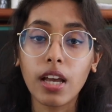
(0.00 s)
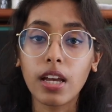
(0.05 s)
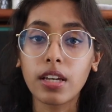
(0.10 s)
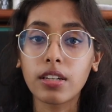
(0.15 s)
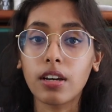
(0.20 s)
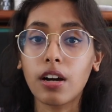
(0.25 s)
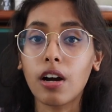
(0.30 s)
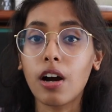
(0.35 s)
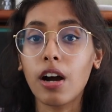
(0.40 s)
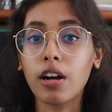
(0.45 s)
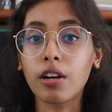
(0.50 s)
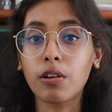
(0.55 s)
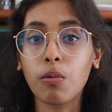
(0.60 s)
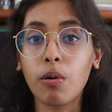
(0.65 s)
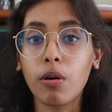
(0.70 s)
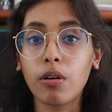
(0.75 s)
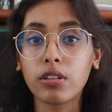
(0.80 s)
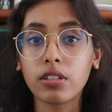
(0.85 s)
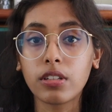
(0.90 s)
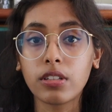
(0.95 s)
and a high
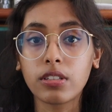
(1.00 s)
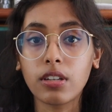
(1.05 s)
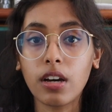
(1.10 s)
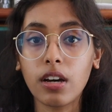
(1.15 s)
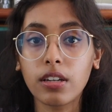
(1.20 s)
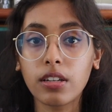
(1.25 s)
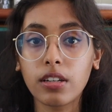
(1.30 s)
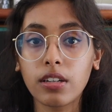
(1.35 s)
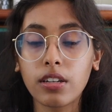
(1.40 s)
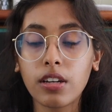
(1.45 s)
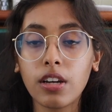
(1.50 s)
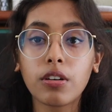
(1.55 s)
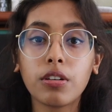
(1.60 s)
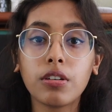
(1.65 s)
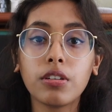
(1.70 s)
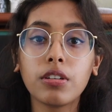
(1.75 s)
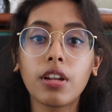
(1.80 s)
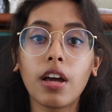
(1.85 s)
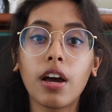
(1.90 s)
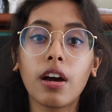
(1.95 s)
quality diet
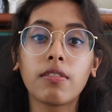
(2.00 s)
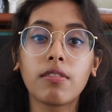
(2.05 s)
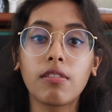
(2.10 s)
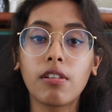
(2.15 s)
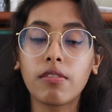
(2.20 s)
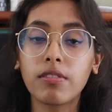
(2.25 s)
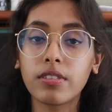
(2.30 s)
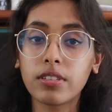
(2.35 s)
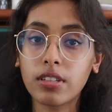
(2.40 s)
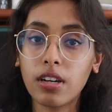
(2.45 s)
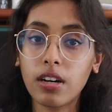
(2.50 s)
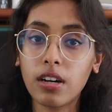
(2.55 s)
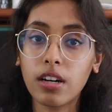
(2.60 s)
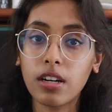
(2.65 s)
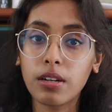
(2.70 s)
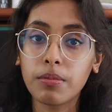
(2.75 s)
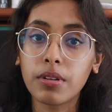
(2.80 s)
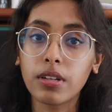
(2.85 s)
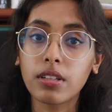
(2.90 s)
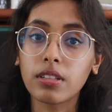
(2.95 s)
could have over
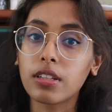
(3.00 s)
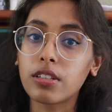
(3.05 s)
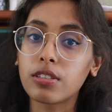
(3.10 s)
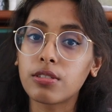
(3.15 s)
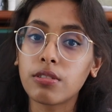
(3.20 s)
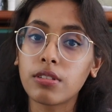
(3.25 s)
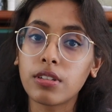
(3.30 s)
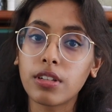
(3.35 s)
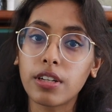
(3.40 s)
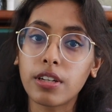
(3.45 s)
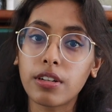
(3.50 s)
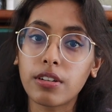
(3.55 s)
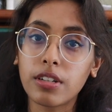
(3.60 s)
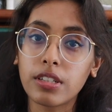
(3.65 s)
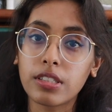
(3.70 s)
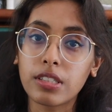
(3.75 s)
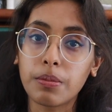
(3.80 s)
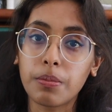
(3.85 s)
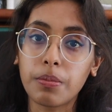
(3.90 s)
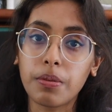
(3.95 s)
time led to an
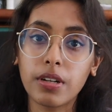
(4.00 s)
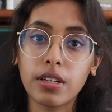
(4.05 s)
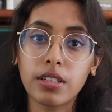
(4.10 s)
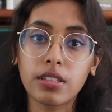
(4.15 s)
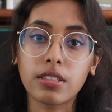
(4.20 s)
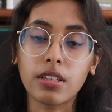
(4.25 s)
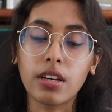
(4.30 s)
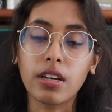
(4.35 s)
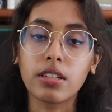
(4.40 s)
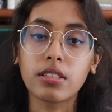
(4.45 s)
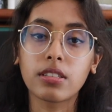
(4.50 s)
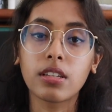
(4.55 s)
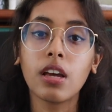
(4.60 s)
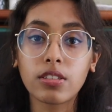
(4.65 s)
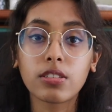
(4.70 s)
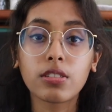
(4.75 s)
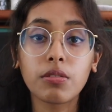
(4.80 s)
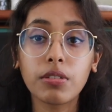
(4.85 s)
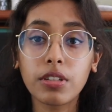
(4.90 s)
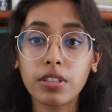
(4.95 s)
increase in brain size.
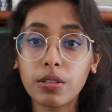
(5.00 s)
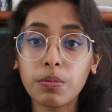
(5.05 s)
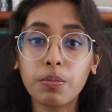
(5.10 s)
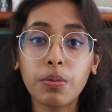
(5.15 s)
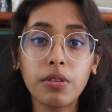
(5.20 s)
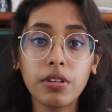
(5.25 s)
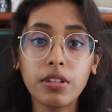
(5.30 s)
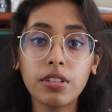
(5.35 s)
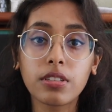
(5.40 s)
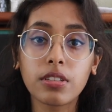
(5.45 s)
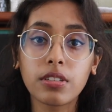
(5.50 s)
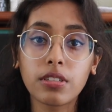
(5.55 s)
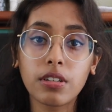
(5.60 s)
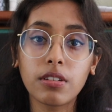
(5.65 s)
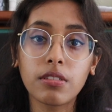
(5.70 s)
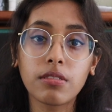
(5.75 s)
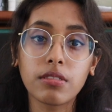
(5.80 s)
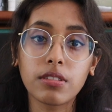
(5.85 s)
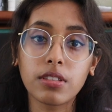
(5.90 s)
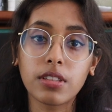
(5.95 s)
So it's important to
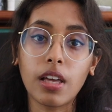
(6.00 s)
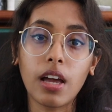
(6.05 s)
note